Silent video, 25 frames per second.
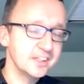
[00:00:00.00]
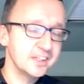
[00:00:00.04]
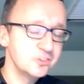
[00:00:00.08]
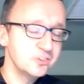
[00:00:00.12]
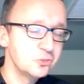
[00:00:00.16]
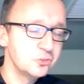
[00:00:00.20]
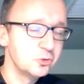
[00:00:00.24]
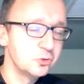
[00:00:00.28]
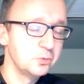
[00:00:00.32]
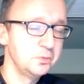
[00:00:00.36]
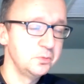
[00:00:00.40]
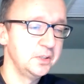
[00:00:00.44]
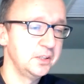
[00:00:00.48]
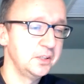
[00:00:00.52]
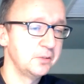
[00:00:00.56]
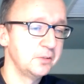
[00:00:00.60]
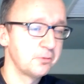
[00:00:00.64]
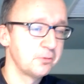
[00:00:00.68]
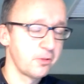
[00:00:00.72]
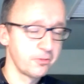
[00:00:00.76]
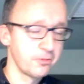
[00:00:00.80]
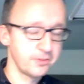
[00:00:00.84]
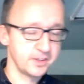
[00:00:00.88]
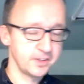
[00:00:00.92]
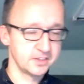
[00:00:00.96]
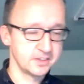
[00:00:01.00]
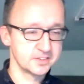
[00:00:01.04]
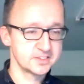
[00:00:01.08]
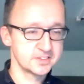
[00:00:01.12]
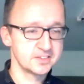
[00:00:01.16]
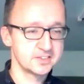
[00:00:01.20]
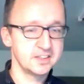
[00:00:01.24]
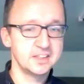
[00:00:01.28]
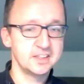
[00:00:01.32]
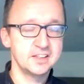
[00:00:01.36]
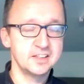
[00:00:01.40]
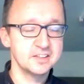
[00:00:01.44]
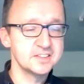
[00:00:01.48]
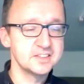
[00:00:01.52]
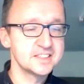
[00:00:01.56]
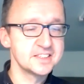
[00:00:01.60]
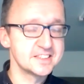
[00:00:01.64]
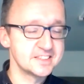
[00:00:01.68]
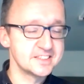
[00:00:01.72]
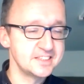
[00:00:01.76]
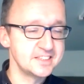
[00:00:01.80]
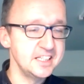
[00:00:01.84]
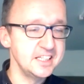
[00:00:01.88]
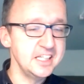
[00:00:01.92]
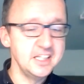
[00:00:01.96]
do meaningful things. They can
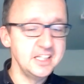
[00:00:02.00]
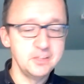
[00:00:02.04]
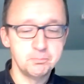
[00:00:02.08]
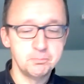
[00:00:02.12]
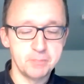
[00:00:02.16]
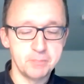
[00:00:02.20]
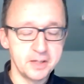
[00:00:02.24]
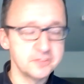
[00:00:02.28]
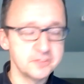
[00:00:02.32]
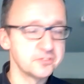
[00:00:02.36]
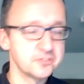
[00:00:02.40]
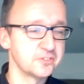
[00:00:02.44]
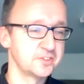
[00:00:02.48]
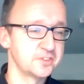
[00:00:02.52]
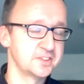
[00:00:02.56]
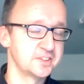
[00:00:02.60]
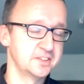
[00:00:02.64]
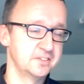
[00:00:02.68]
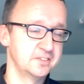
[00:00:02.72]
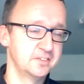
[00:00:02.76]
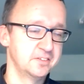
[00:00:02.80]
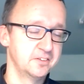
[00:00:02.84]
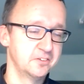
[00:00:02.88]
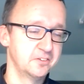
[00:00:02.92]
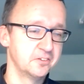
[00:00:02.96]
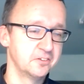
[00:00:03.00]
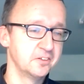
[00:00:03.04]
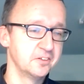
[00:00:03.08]
see patterns in there.